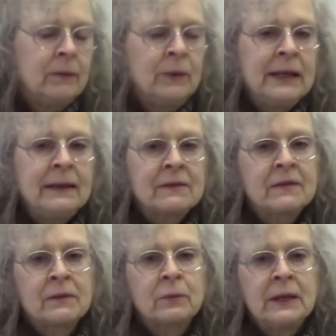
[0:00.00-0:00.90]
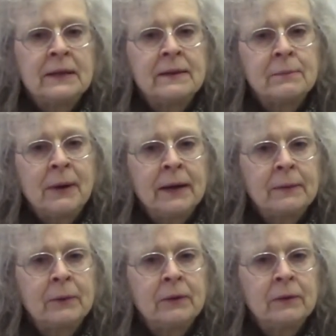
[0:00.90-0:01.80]
We need to read the
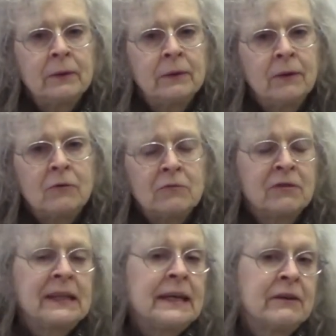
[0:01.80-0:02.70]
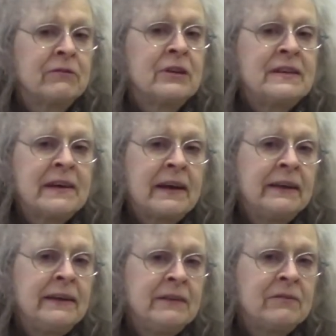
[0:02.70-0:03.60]
Bible, hopefully every day
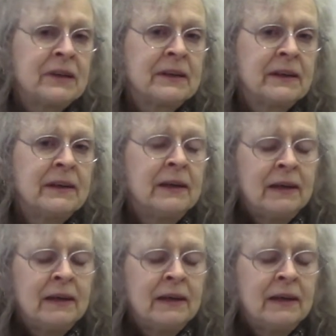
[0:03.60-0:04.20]
even.